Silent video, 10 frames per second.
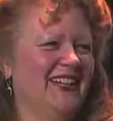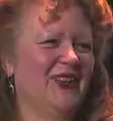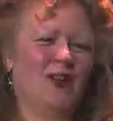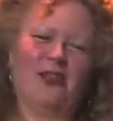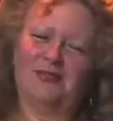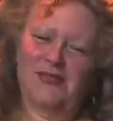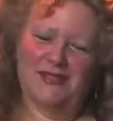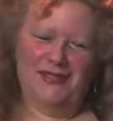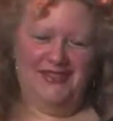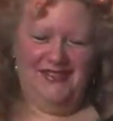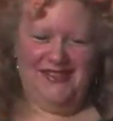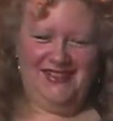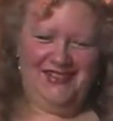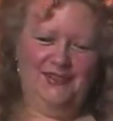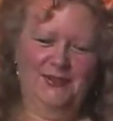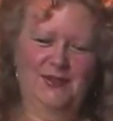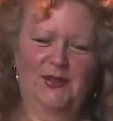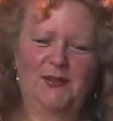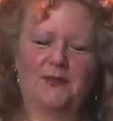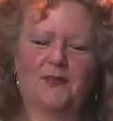And all of us there.
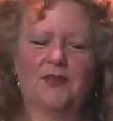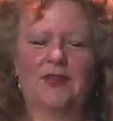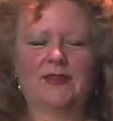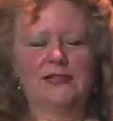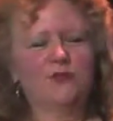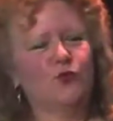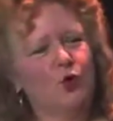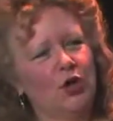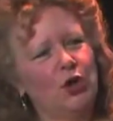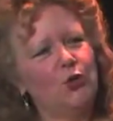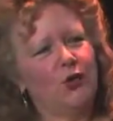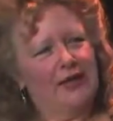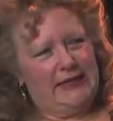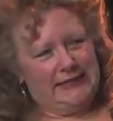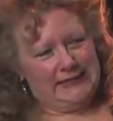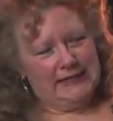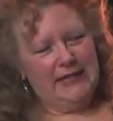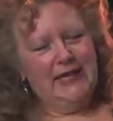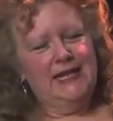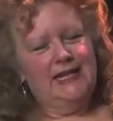So it's
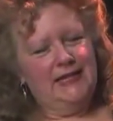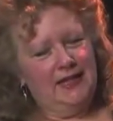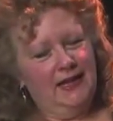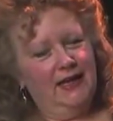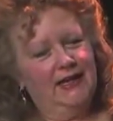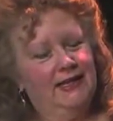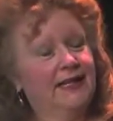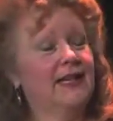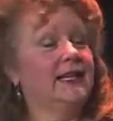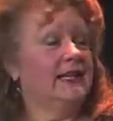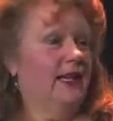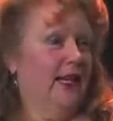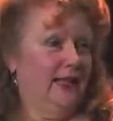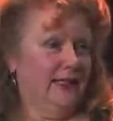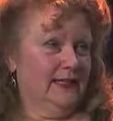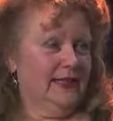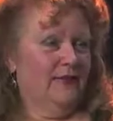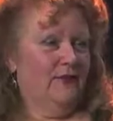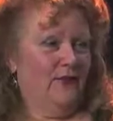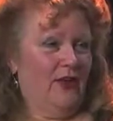
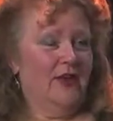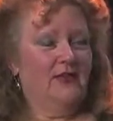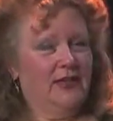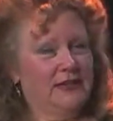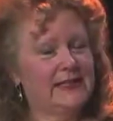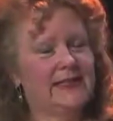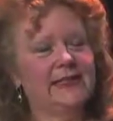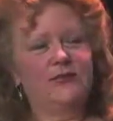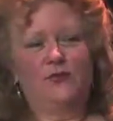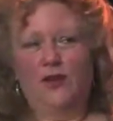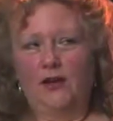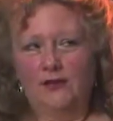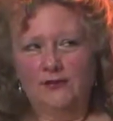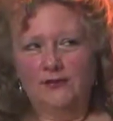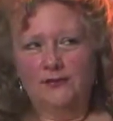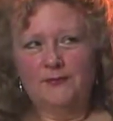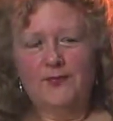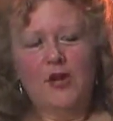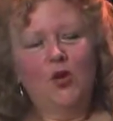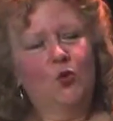408-998-5865.
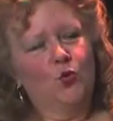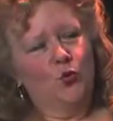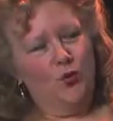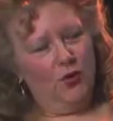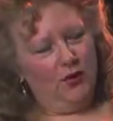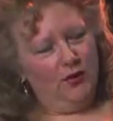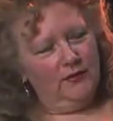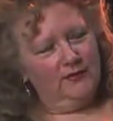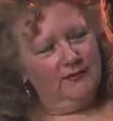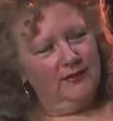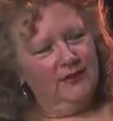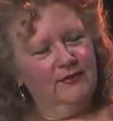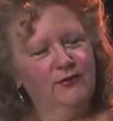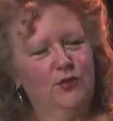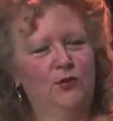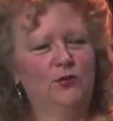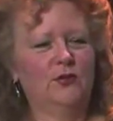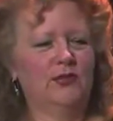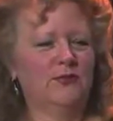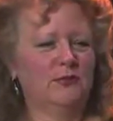Or if
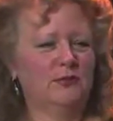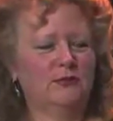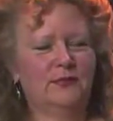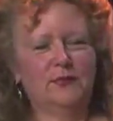you live in